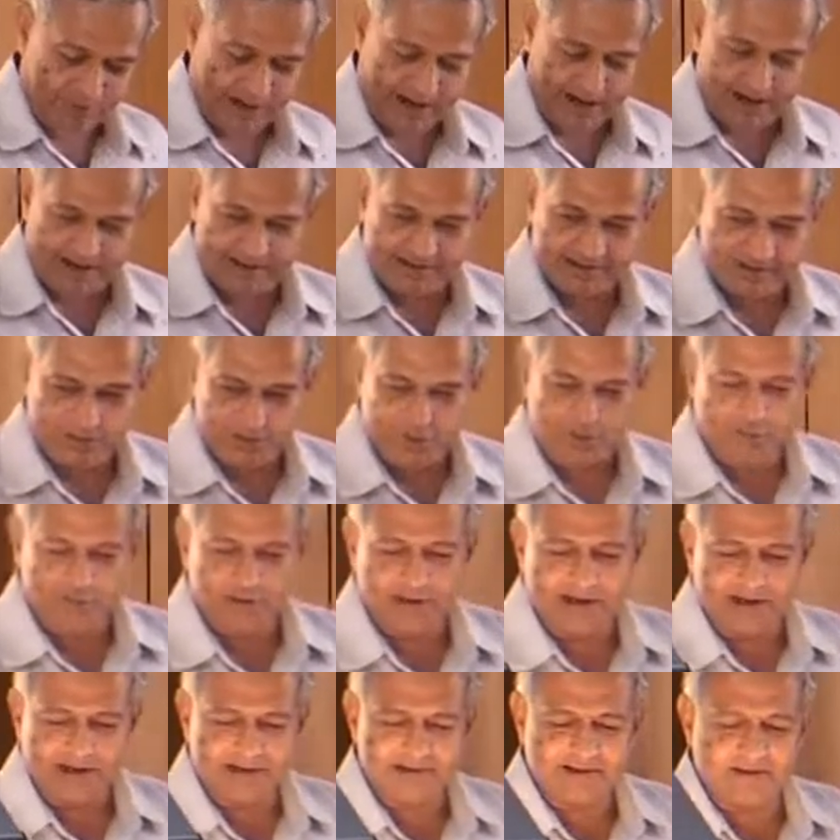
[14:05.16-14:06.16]
part, you
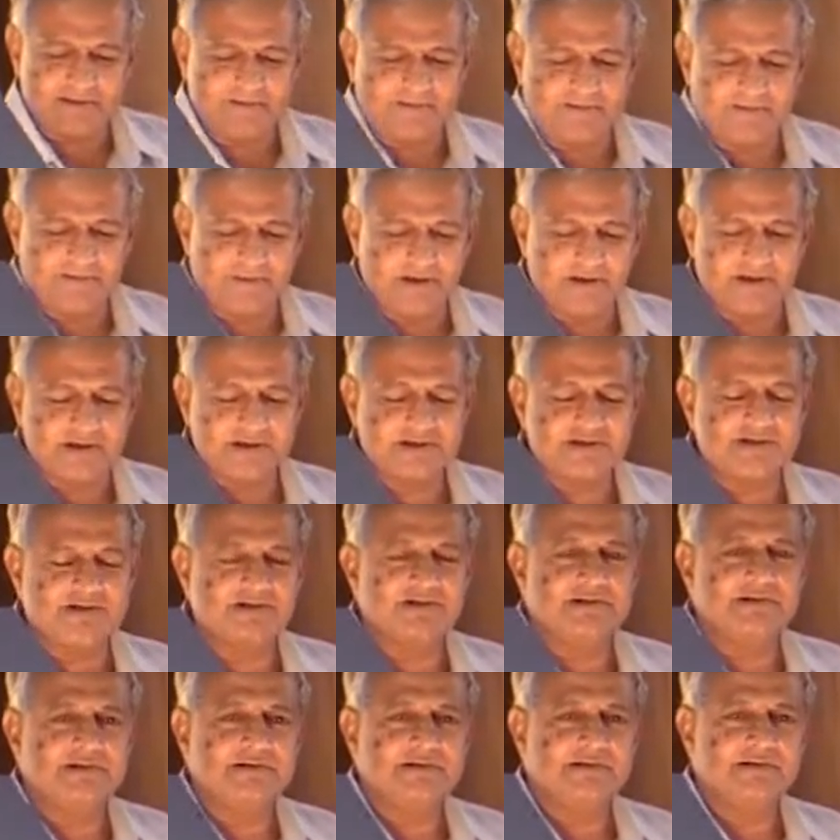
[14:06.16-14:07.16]
will get the first,
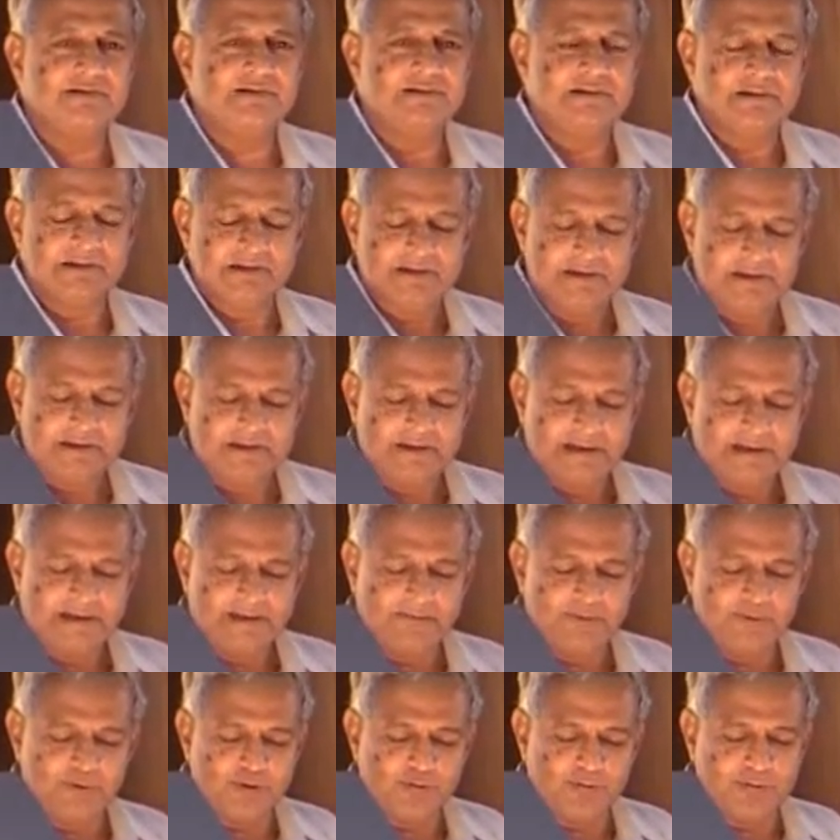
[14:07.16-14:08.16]

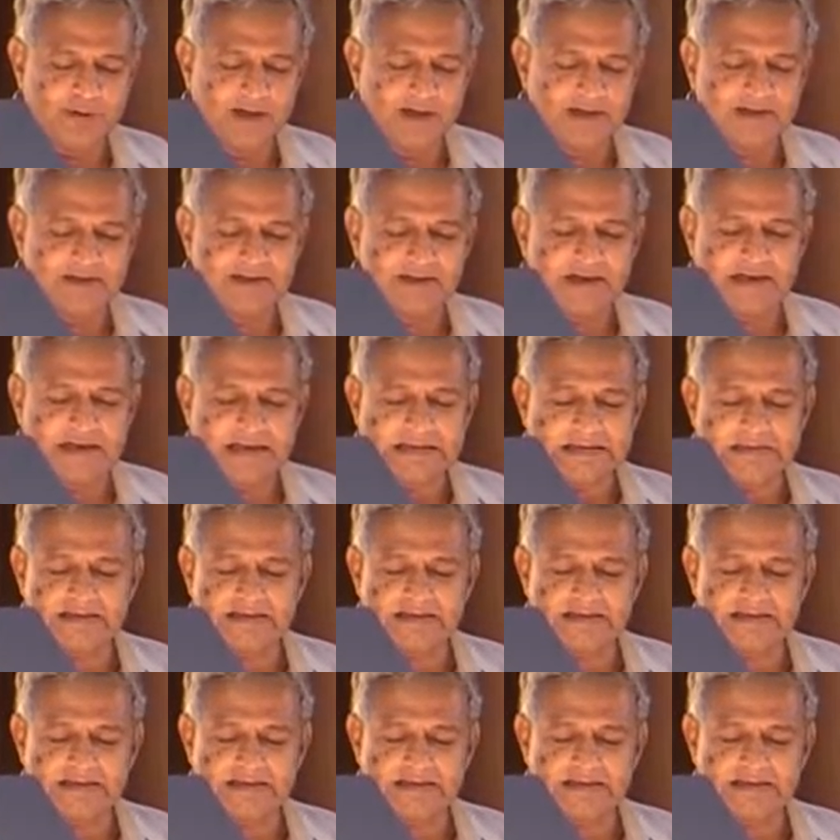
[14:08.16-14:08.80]
if you make the